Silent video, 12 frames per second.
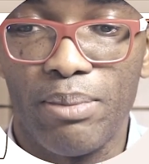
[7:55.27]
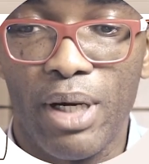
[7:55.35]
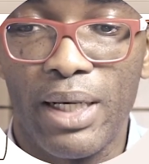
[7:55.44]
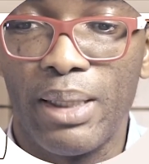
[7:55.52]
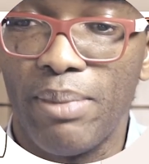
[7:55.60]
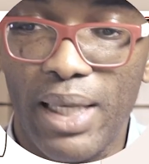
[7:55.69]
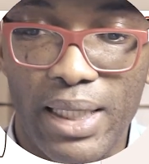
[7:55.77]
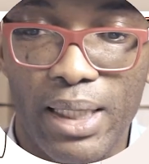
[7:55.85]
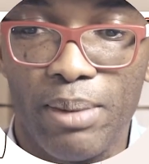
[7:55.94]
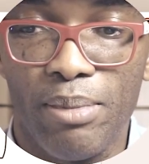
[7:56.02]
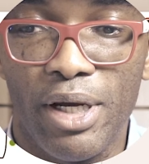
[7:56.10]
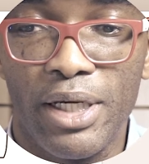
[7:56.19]
money,
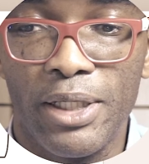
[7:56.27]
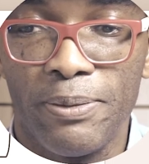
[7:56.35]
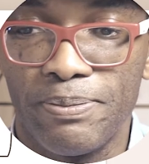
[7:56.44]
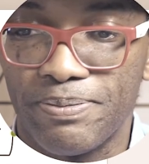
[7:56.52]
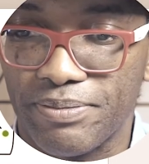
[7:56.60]
making money,